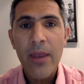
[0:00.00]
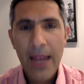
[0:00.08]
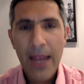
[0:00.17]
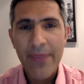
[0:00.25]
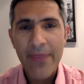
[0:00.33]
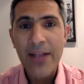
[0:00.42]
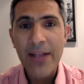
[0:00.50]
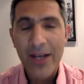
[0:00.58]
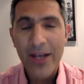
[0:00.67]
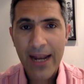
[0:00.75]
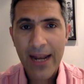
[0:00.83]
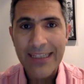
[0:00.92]
And then you
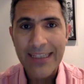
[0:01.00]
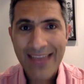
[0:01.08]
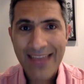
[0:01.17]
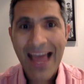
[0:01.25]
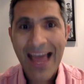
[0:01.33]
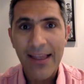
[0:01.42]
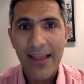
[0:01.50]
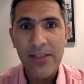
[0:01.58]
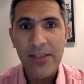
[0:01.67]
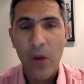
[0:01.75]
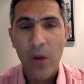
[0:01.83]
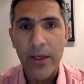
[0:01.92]
got to get that
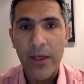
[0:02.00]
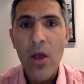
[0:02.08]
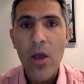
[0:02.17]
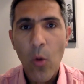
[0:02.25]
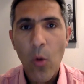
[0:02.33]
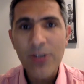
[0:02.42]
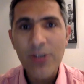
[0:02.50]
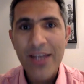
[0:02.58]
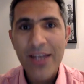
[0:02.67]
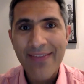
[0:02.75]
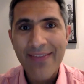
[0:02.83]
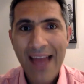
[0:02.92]
list going. Once you
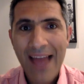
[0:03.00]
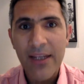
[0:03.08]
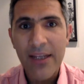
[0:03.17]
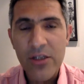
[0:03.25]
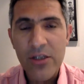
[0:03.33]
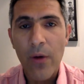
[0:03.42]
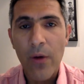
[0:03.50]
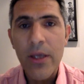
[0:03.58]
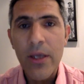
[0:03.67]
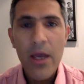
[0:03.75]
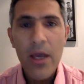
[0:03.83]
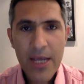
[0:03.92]
get that list
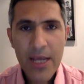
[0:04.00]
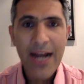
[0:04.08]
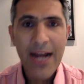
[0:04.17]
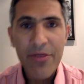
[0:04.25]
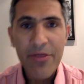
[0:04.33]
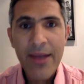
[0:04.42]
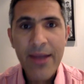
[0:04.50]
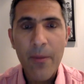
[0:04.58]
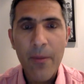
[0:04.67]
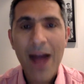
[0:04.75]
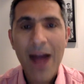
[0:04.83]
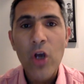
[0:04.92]
going, you got to think
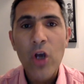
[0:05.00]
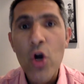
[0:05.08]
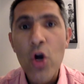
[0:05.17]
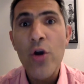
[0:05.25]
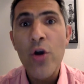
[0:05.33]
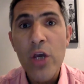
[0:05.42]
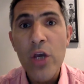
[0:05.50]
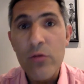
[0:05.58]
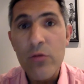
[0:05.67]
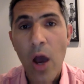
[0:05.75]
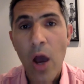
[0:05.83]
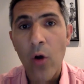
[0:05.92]
about who
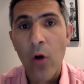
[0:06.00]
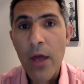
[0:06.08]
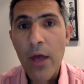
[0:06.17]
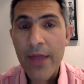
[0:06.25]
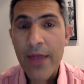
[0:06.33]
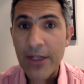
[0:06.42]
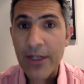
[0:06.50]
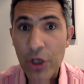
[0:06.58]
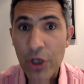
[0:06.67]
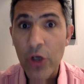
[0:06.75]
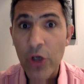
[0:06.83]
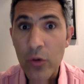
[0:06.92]
you know that
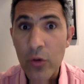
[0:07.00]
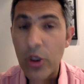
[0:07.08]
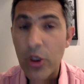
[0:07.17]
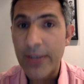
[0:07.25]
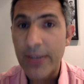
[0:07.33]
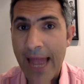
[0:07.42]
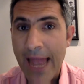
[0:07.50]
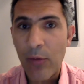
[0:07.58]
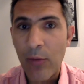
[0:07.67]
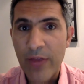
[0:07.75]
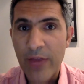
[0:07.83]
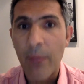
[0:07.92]
you could
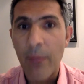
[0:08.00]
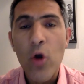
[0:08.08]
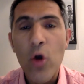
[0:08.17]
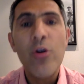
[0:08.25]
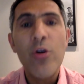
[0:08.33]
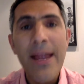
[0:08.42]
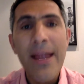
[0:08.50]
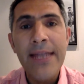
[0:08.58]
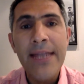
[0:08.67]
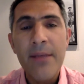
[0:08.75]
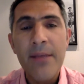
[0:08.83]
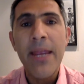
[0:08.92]
connect with them. Who do they
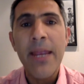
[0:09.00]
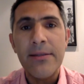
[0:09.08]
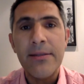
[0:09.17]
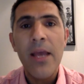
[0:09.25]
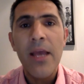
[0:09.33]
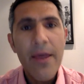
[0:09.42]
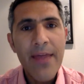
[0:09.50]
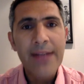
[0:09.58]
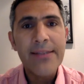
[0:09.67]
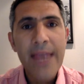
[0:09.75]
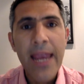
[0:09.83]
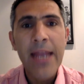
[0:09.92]
need to meet
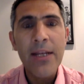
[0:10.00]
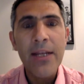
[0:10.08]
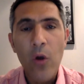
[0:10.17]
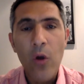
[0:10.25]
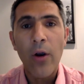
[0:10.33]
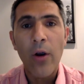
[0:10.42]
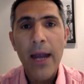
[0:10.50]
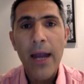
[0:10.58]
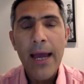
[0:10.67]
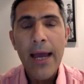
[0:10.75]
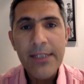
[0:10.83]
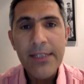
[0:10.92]
that's in your
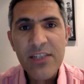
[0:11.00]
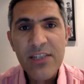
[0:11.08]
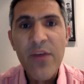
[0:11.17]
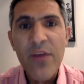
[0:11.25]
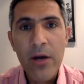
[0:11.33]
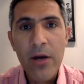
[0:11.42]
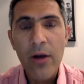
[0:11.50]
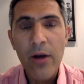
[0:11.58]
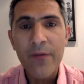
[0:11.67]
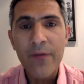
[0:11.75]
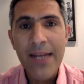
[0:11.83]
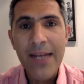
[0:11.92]
sphere
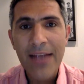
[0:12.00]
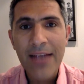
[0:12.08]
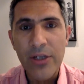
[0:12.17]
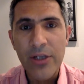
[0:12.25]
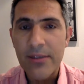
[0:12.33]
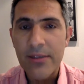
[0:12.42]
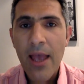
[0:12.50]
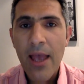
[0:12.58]
of connections?